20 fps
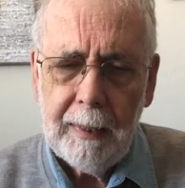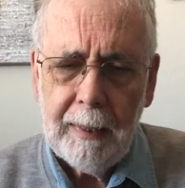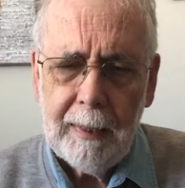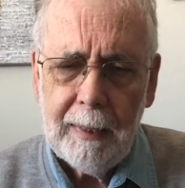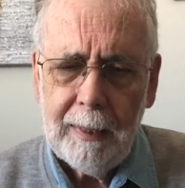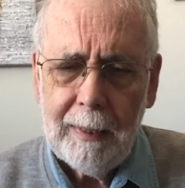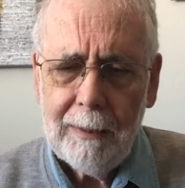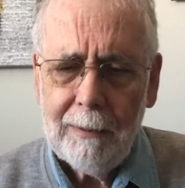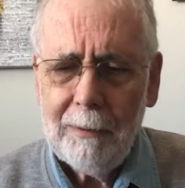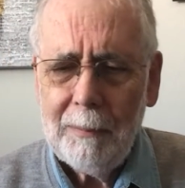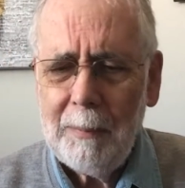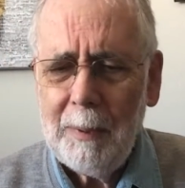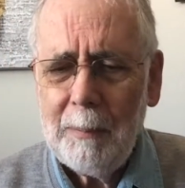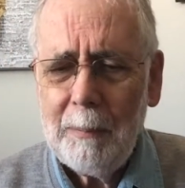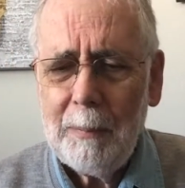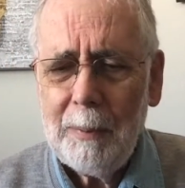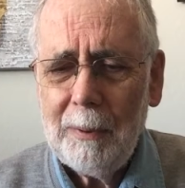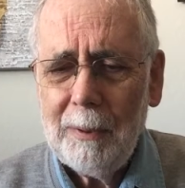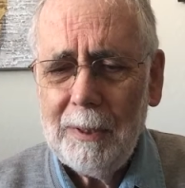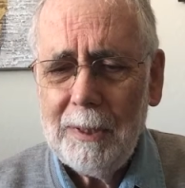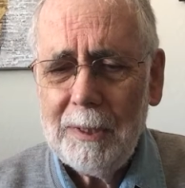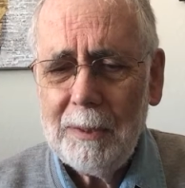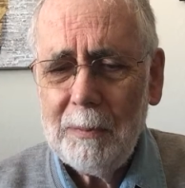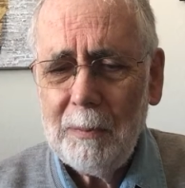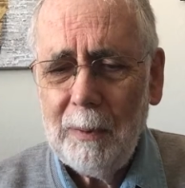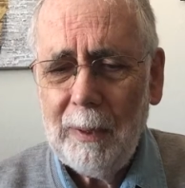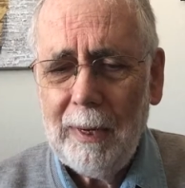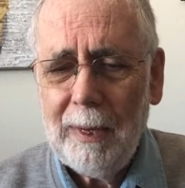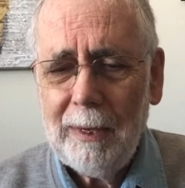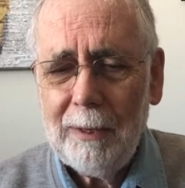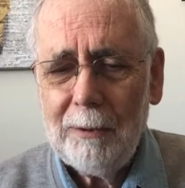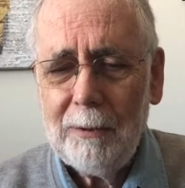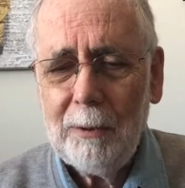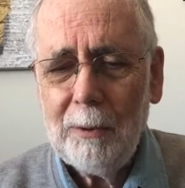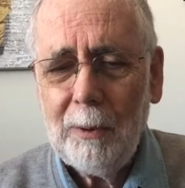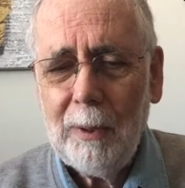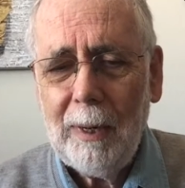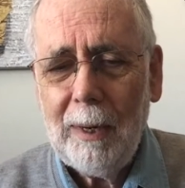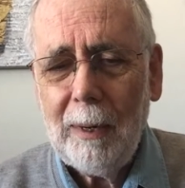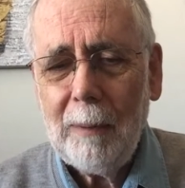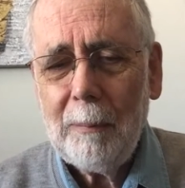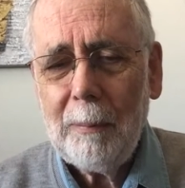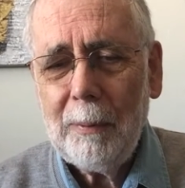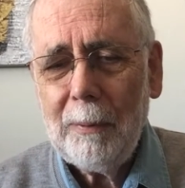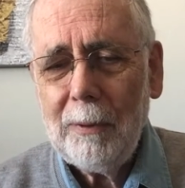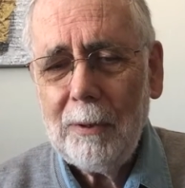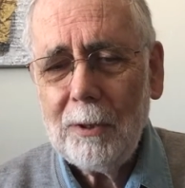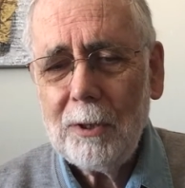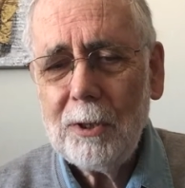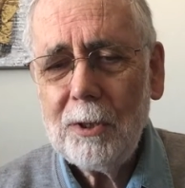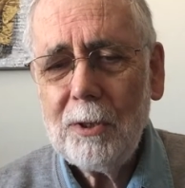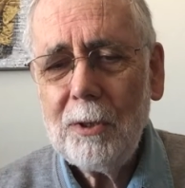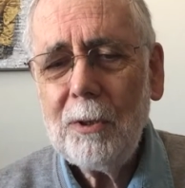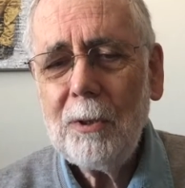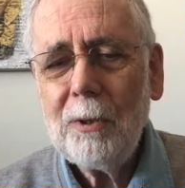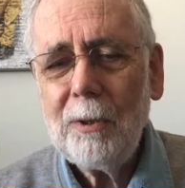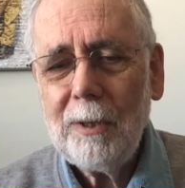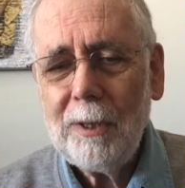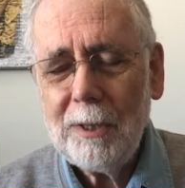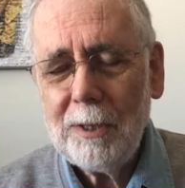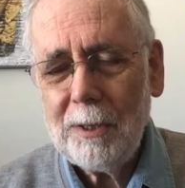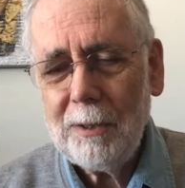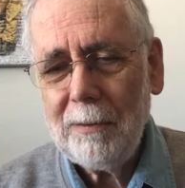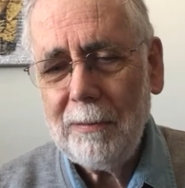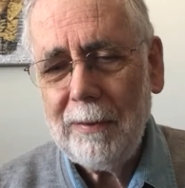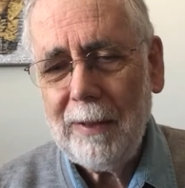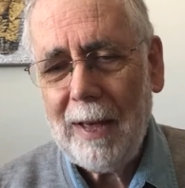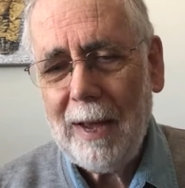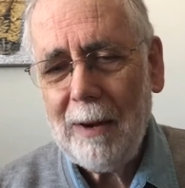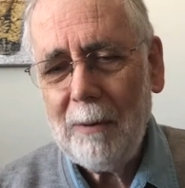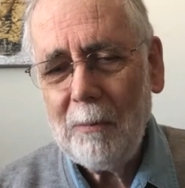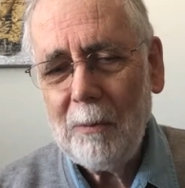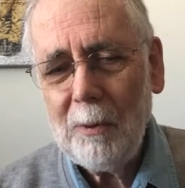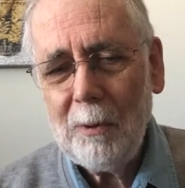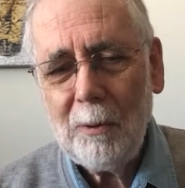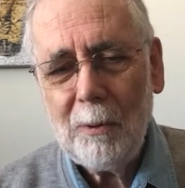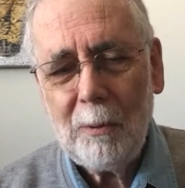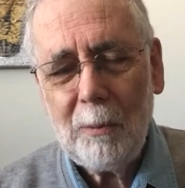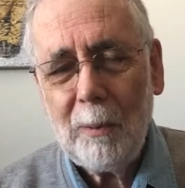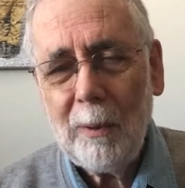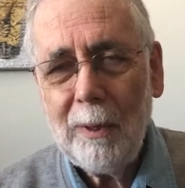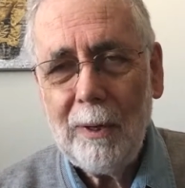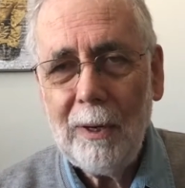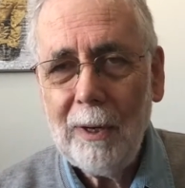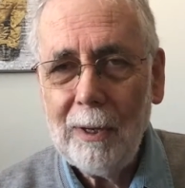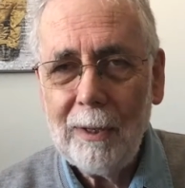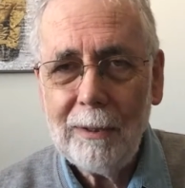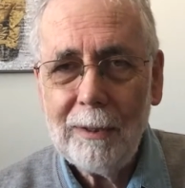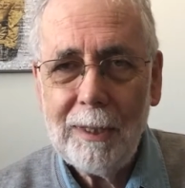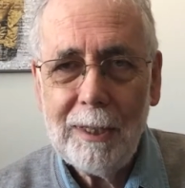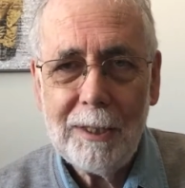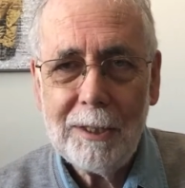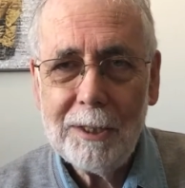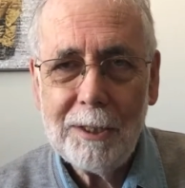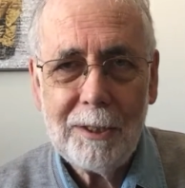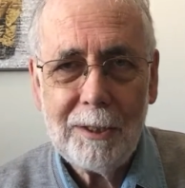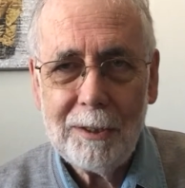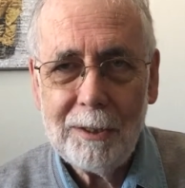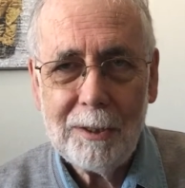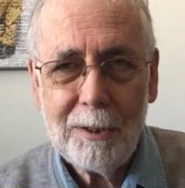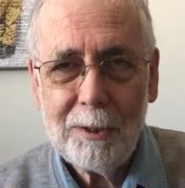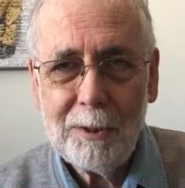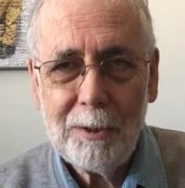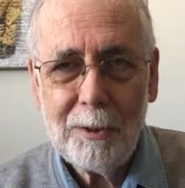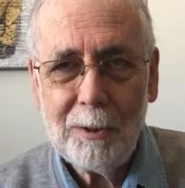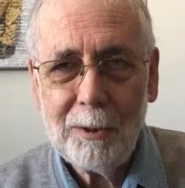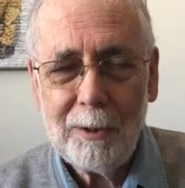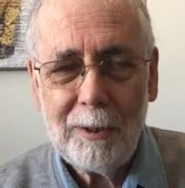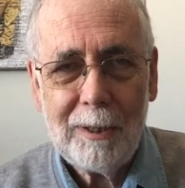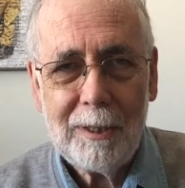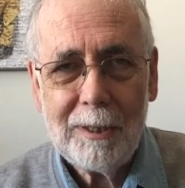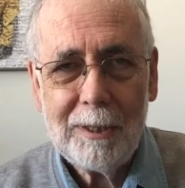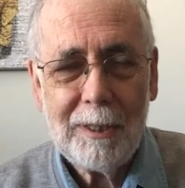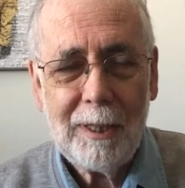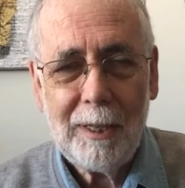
I remember as when I grew up, the stories of that war were not distant stories.